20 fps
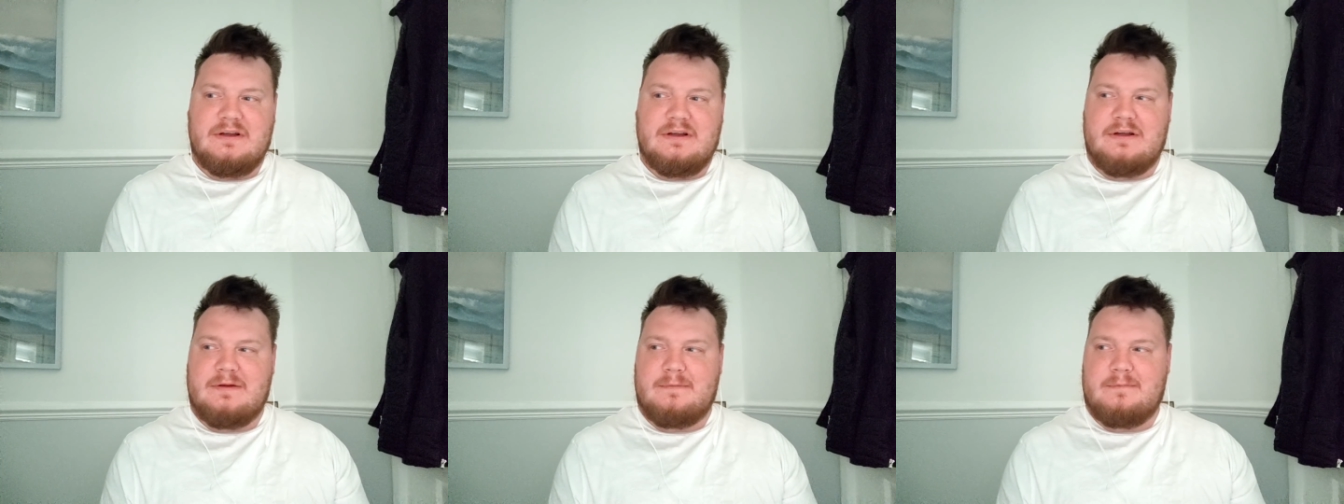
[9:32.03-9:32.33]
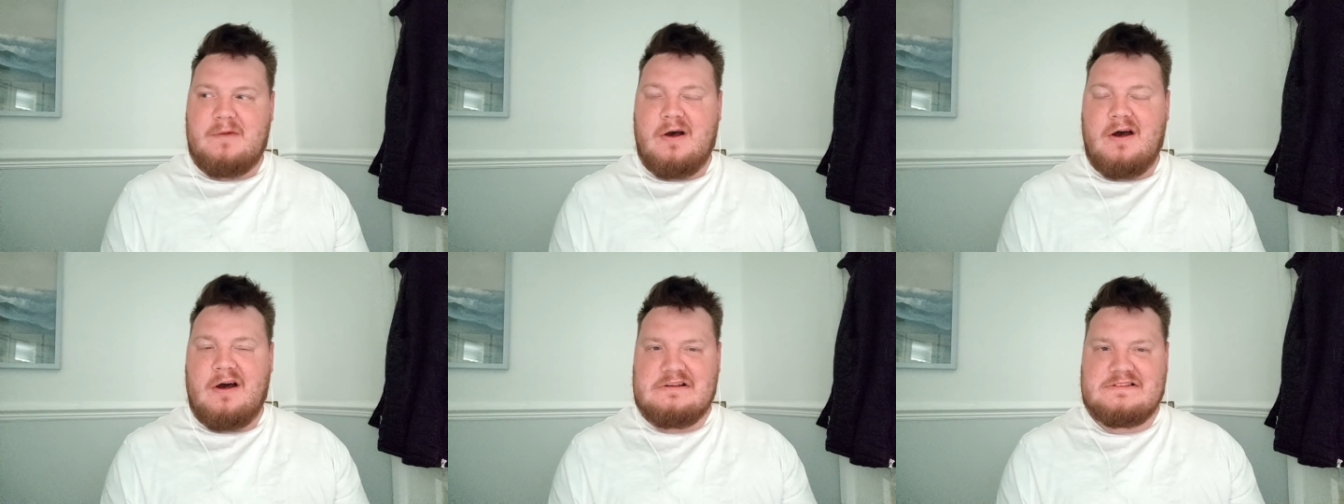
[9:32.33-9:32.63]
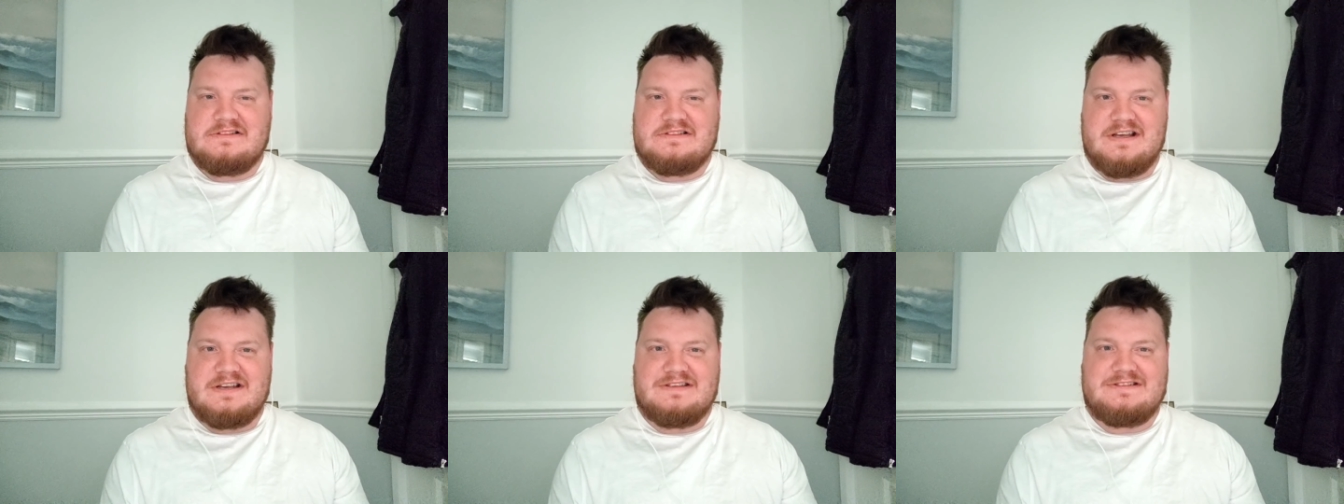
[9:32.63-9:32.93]
Uh, my
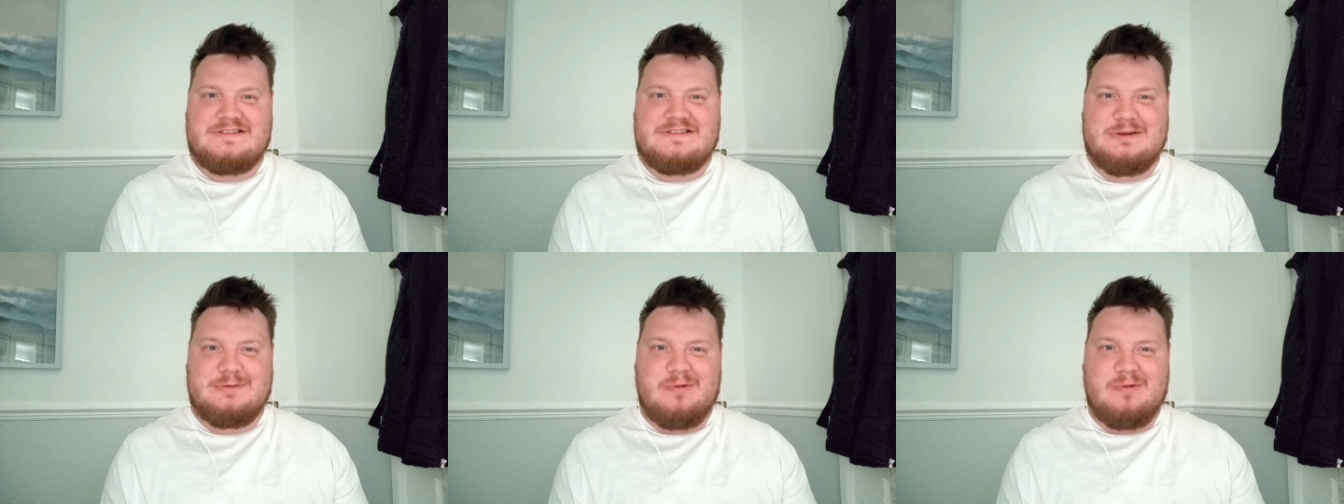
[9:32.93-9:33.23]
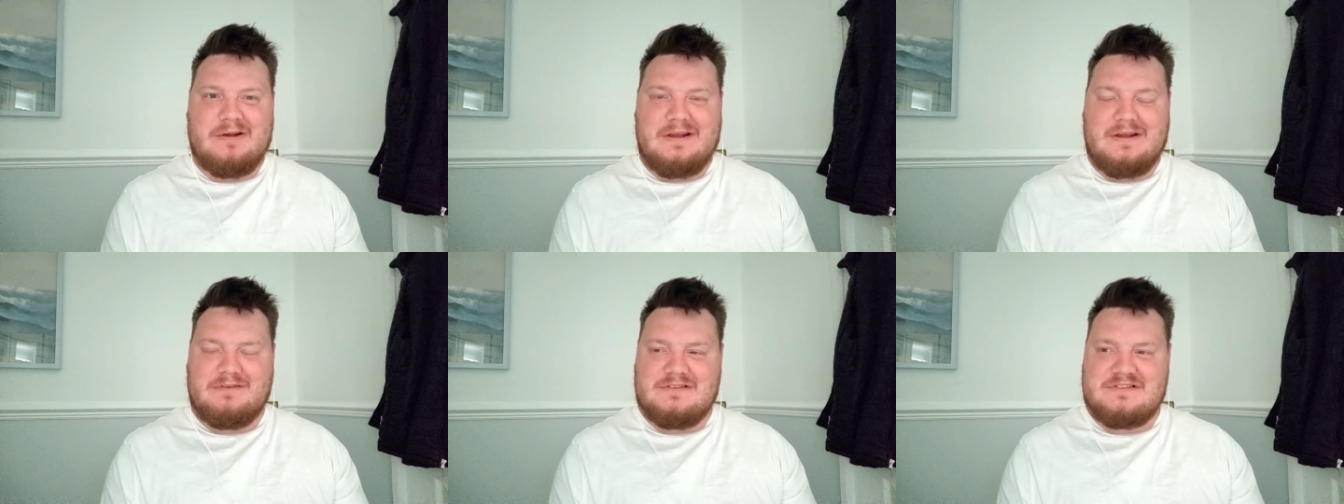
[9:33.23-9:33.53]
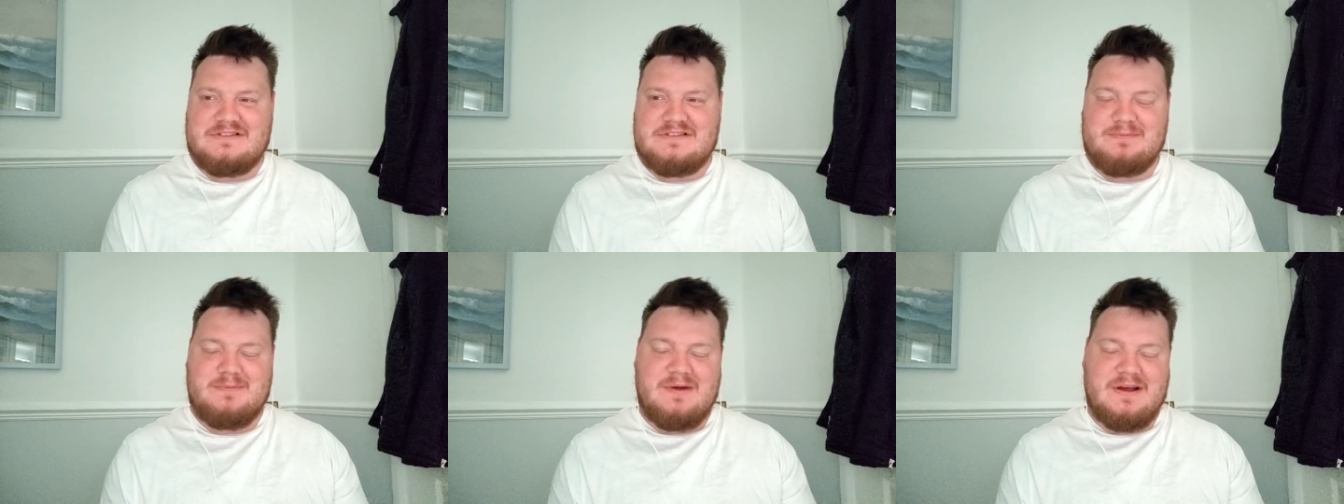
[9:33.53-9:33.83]
heart's saying 2 1
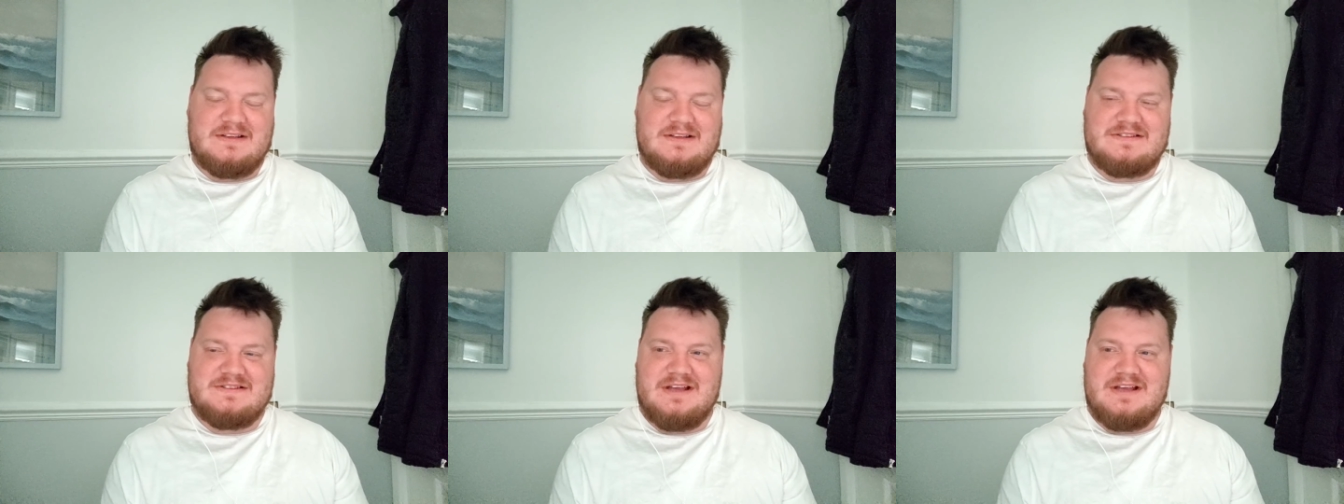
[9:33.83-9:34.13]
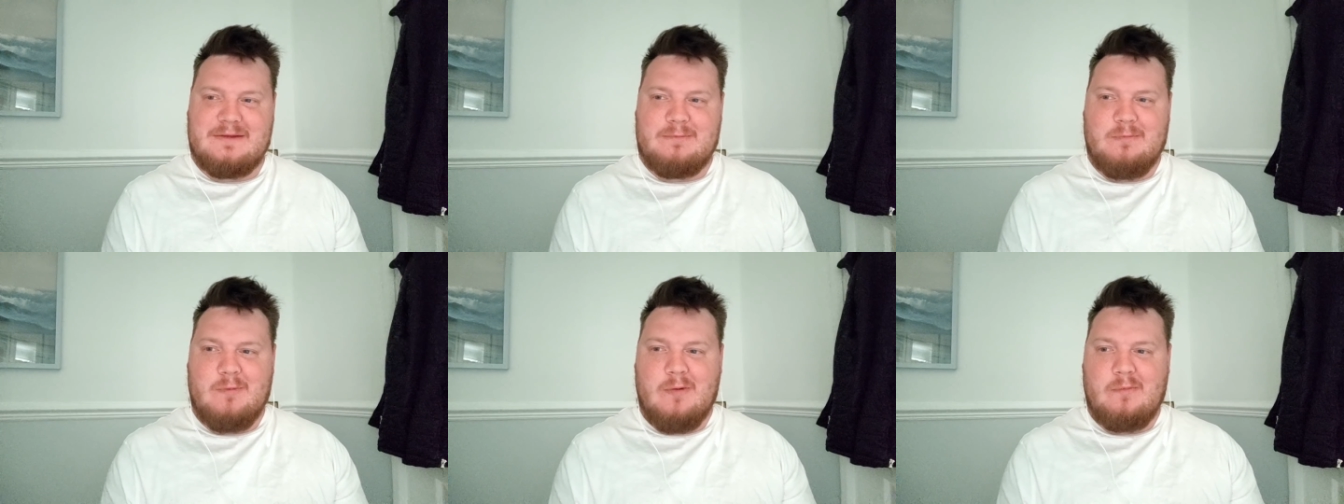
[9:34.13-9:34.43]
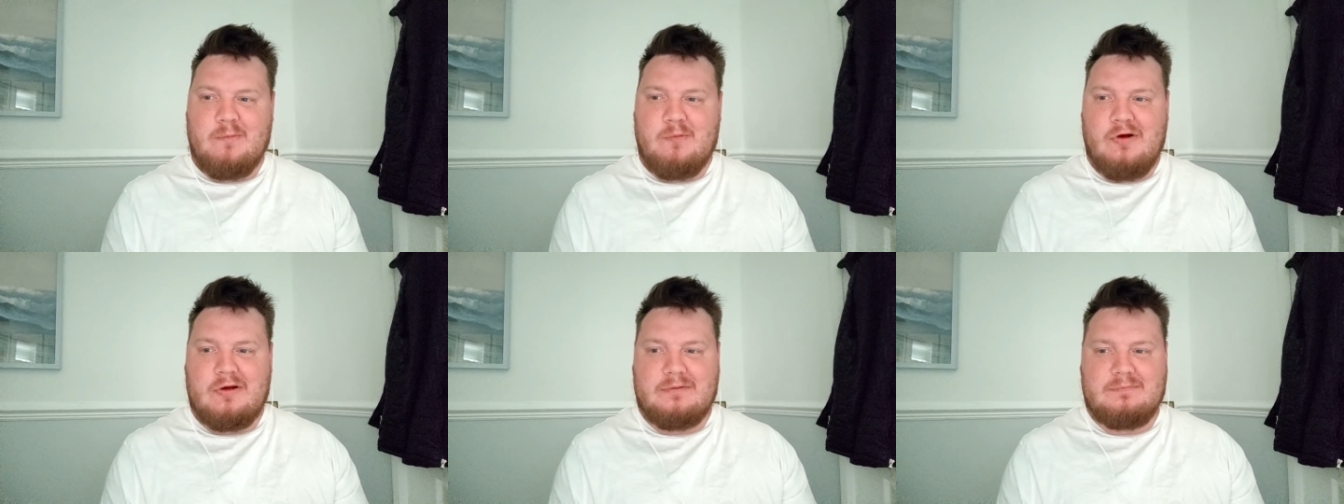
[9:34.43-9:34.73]
Everton, my head's saying
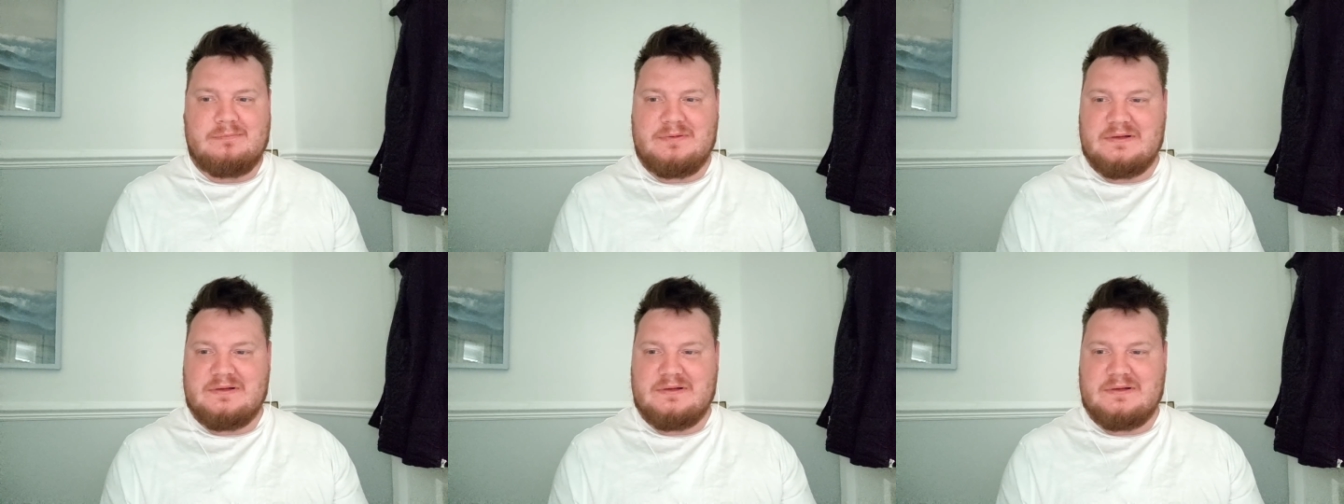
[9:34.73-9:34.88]
1 1.